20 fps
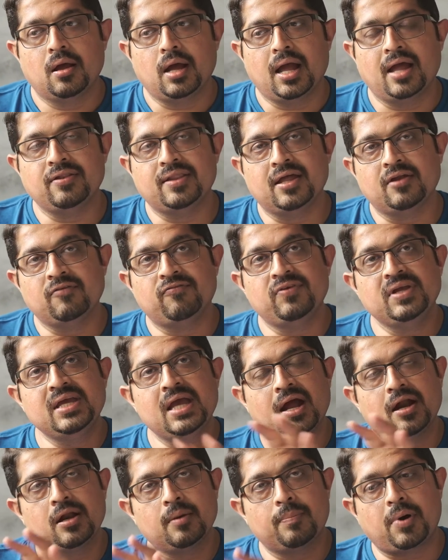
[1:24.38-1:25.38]
and then we
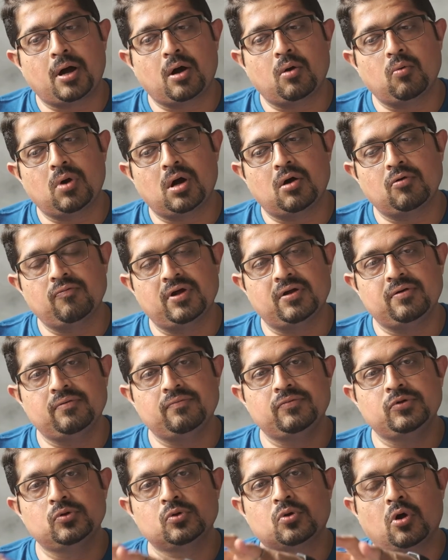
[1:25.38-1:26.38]
had a powwow where
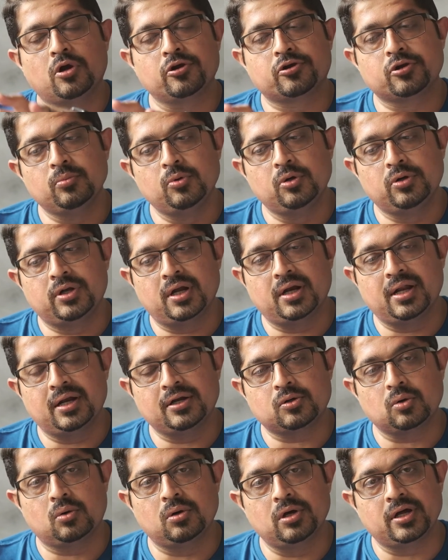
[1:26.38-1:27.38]
you contributed and
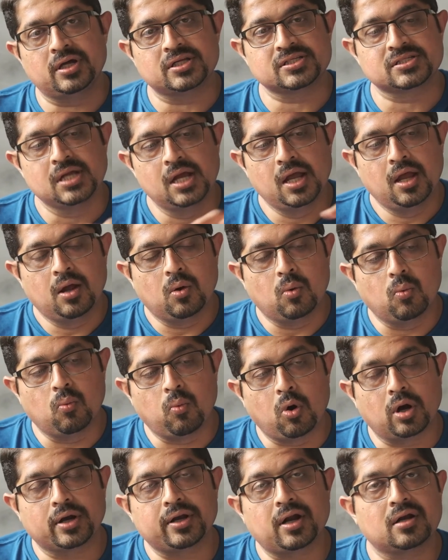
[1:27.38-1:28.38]
told us
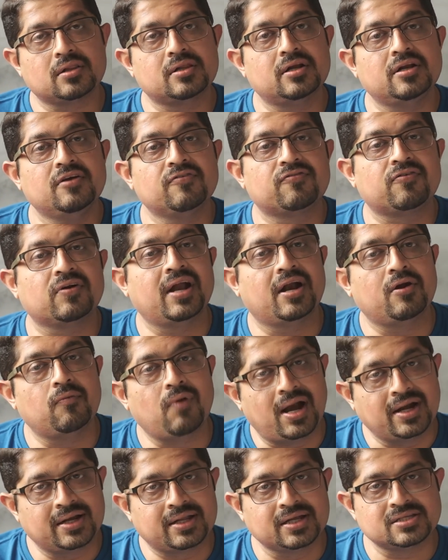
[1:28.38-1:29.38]
what are the different
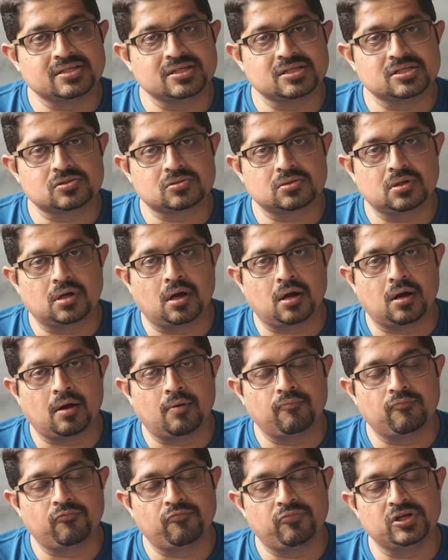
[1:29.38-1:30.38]
advantages
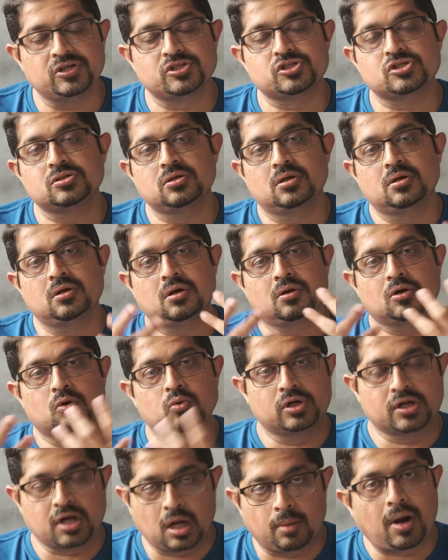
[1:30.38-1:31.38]
which
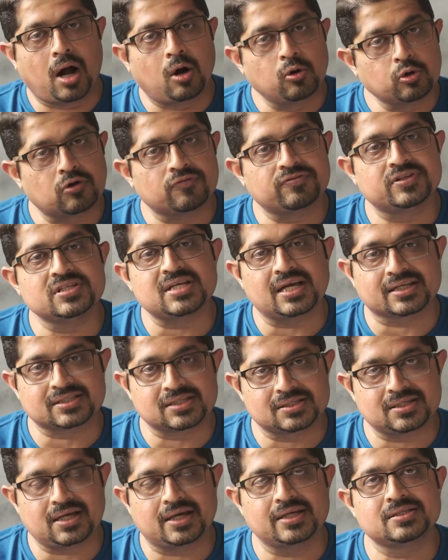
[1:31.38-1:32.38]
could come out of this
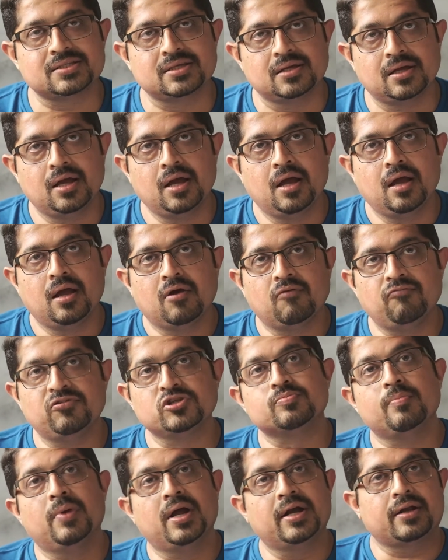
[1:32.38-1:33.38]
exercise,
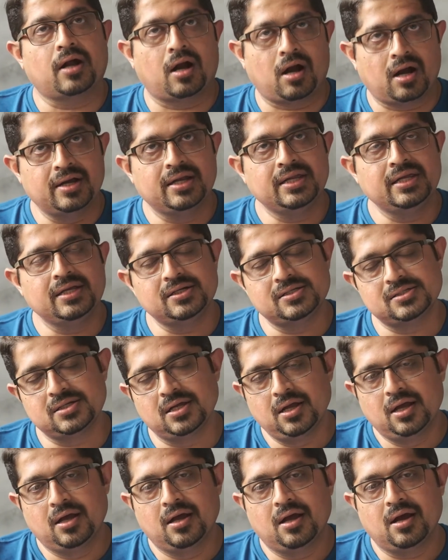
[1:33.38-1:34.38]
which met our needs,
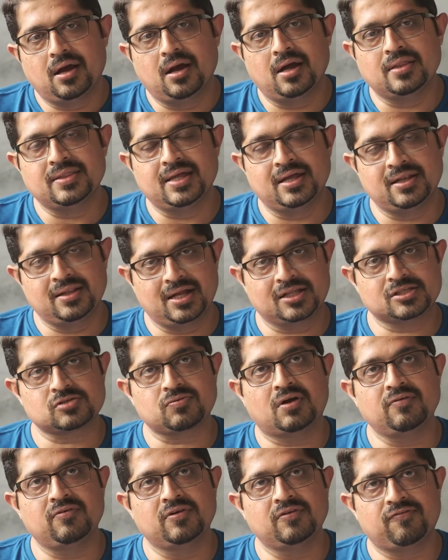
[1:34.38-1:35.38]
and then that's
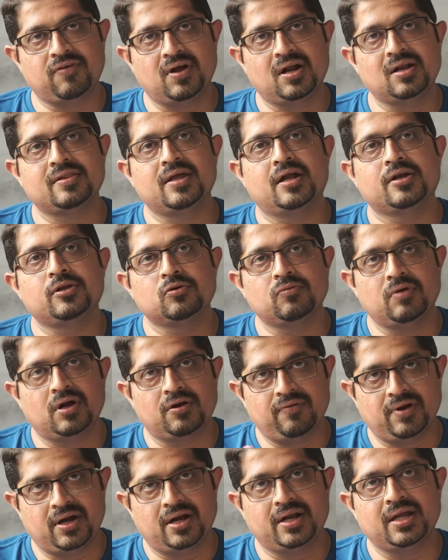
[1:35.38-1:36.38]
why we felt that you were
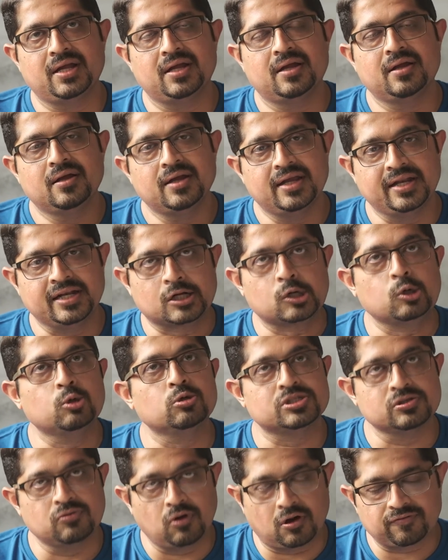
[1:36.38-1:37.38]
very
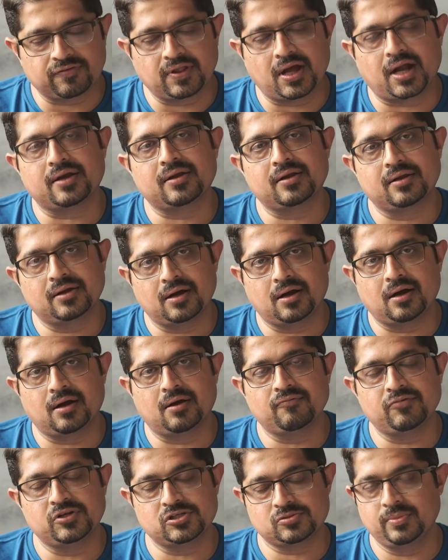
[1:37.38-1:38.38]
inclusive of that,
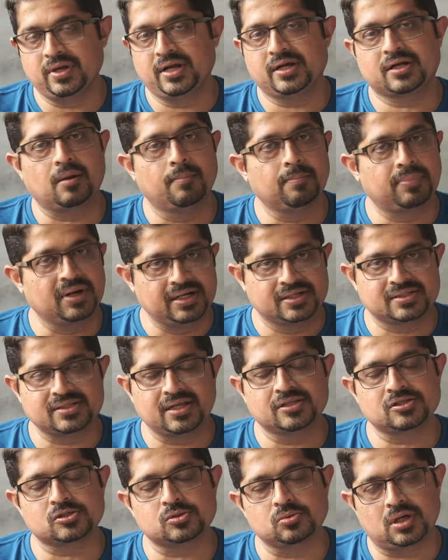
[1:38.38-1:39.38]
which made complete
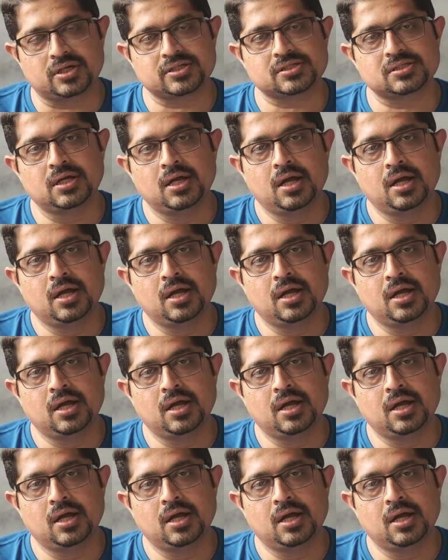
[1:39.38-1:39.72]
sense to us.